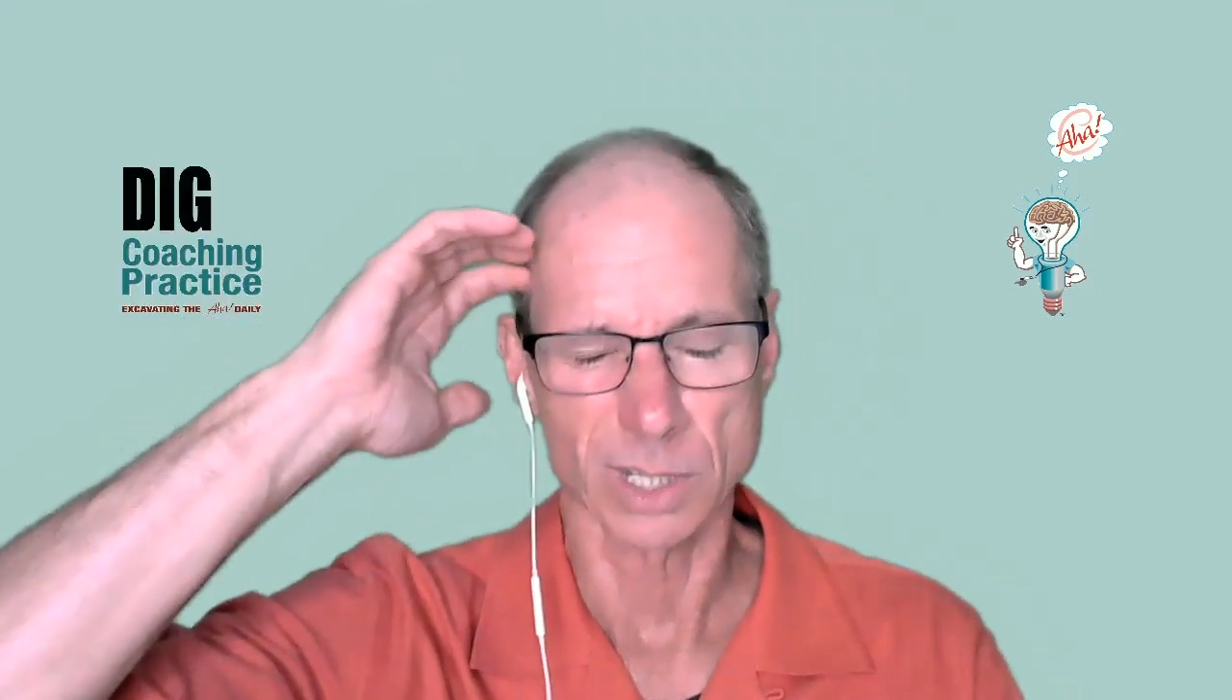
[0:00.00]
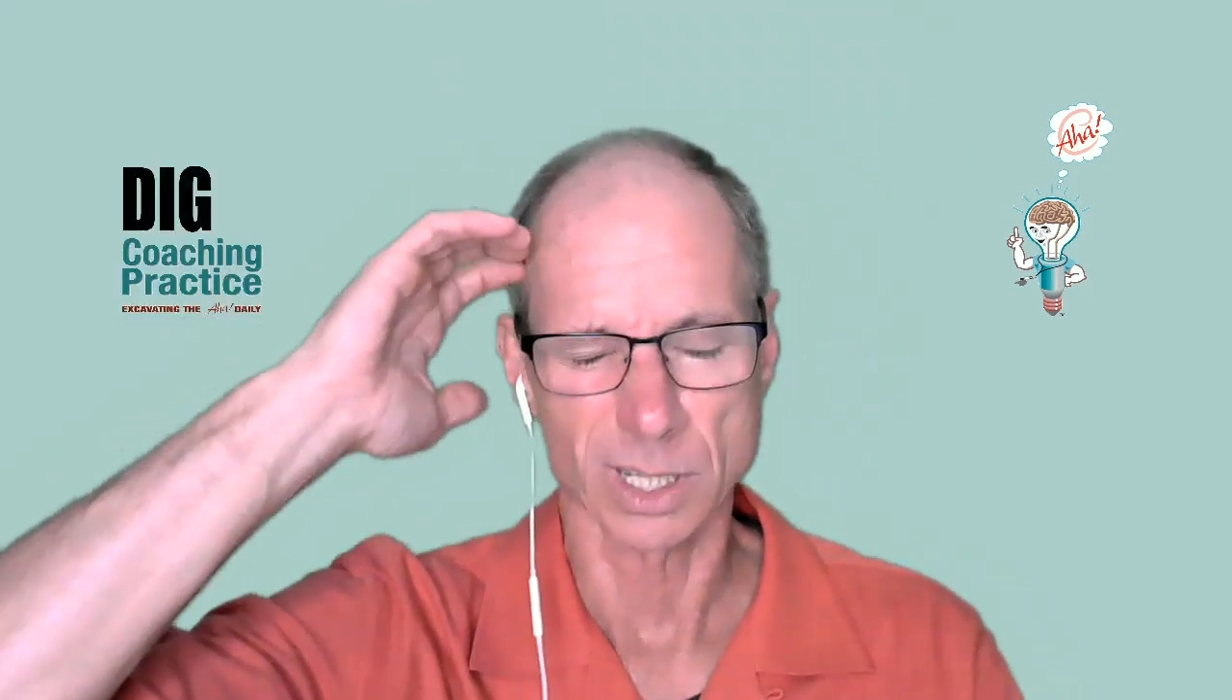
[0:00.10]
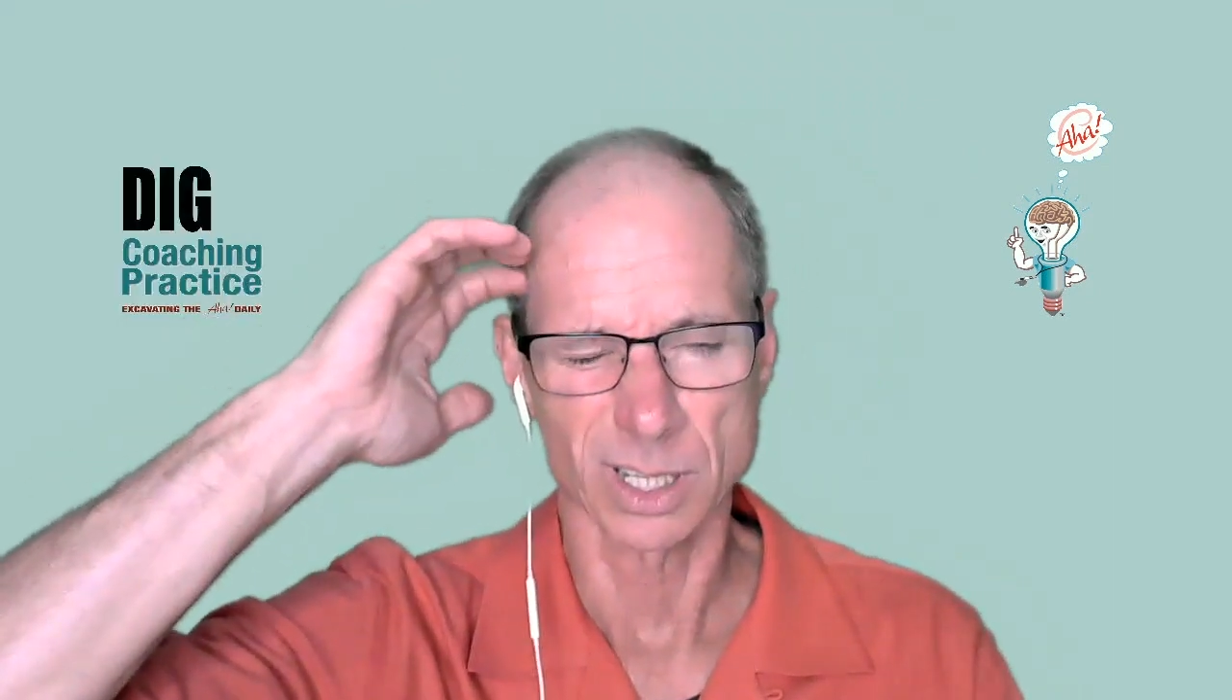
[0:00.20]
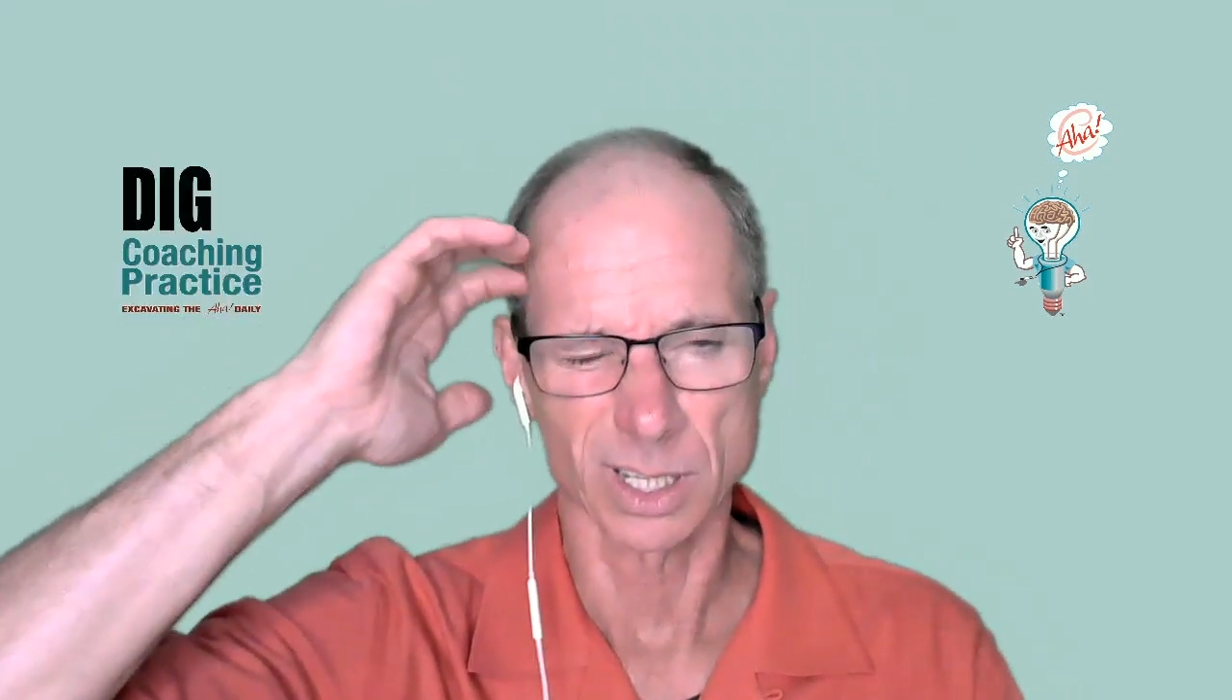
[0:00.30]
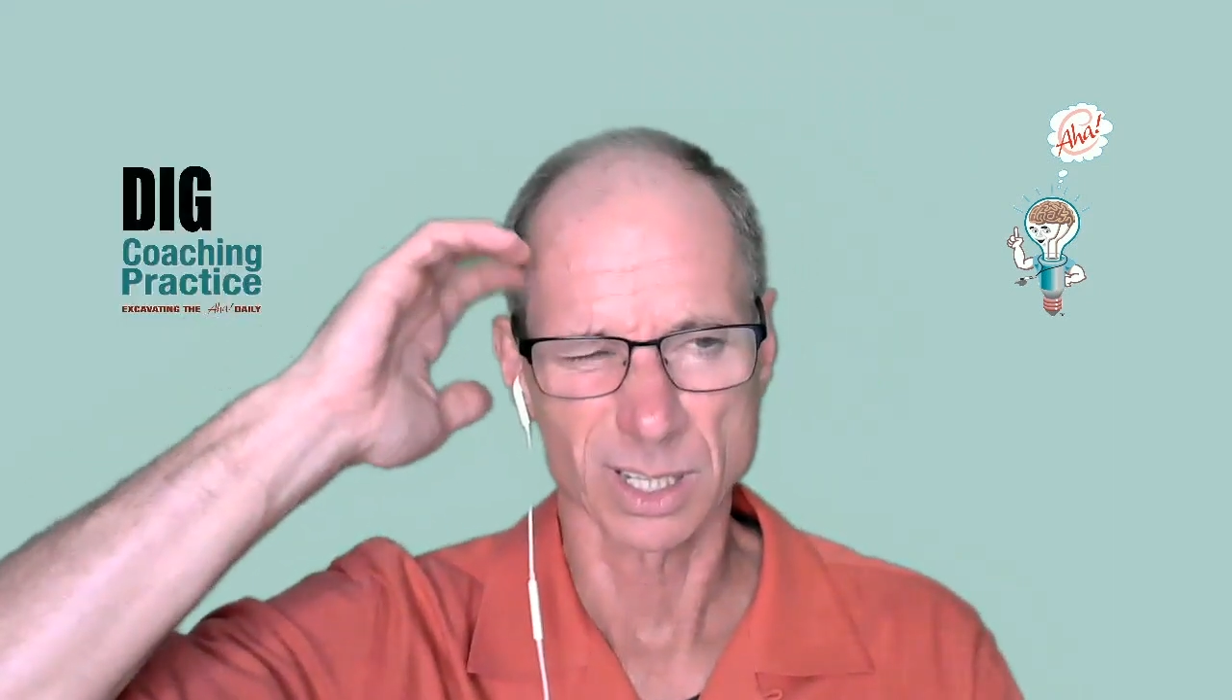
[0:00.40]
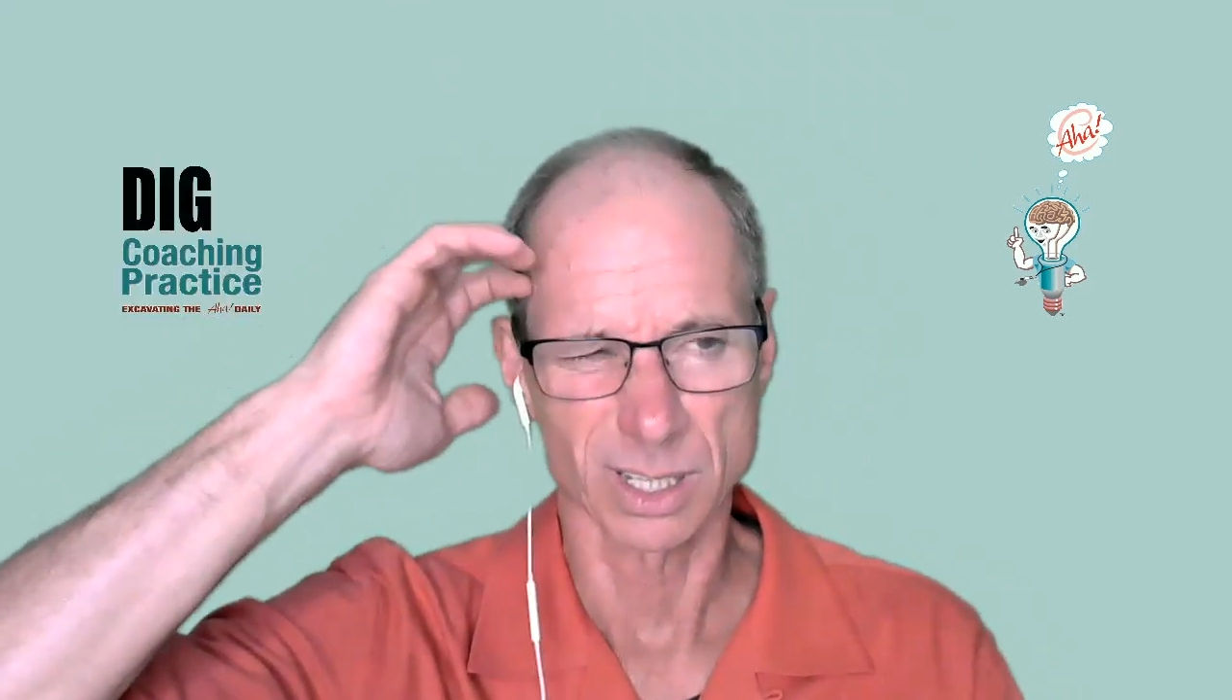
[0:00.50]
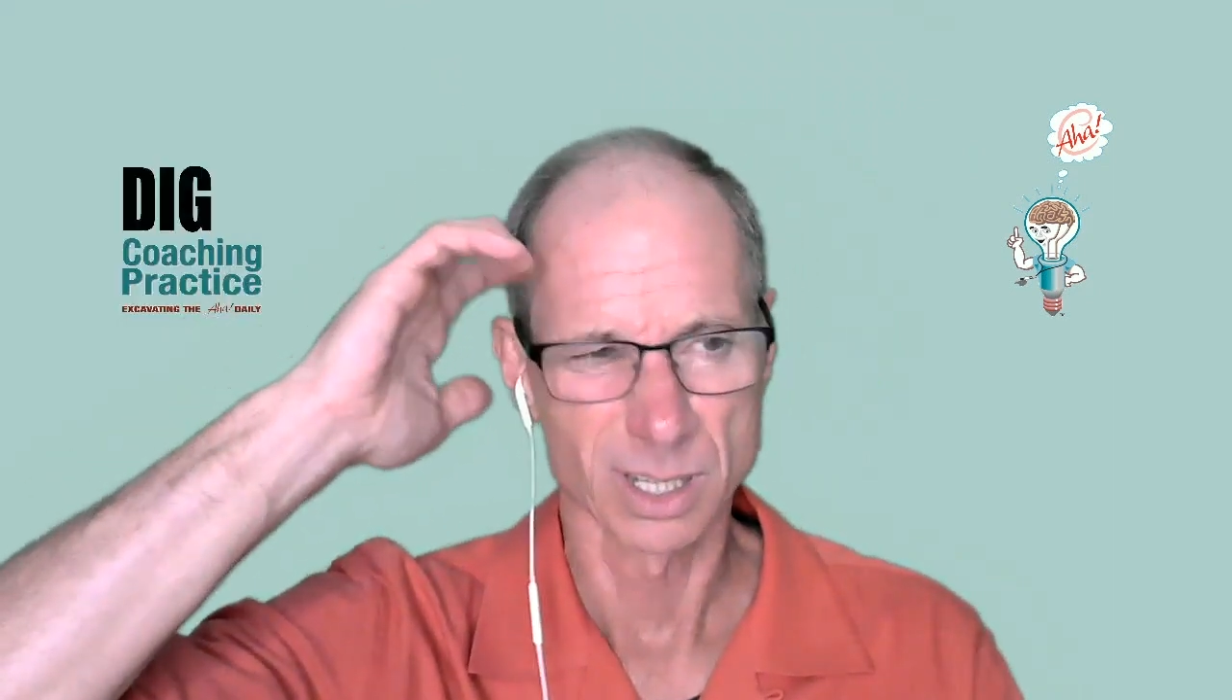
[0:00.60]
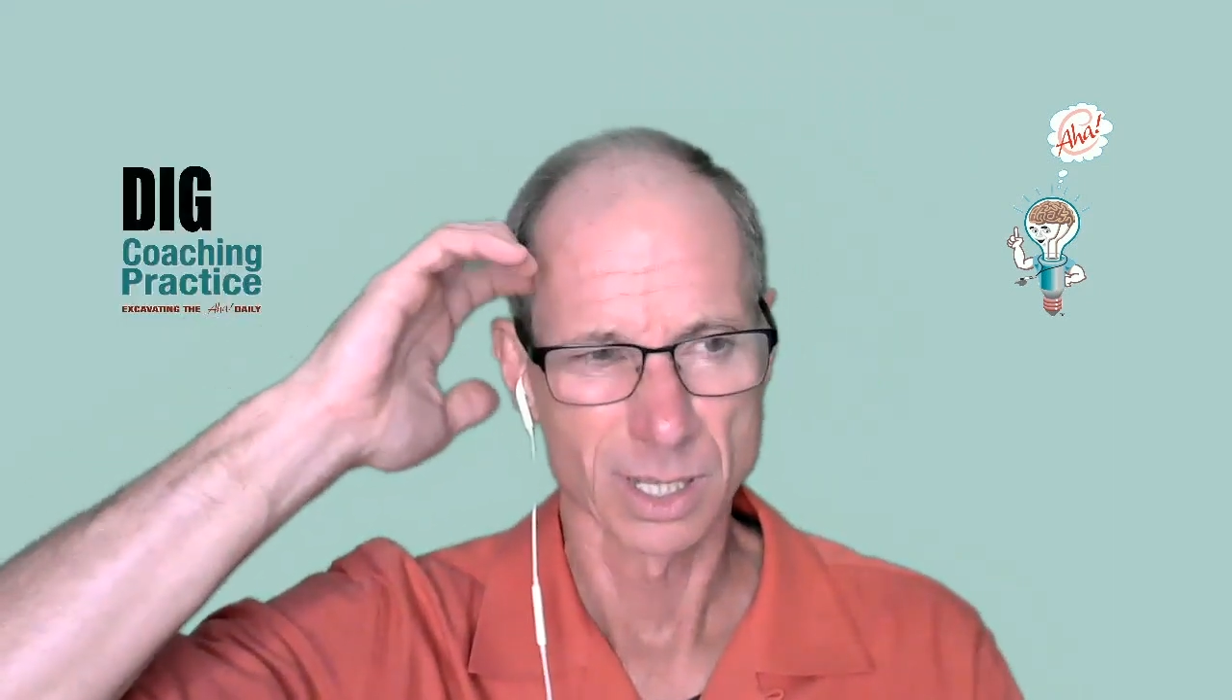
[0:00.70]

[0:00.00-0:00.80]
uh,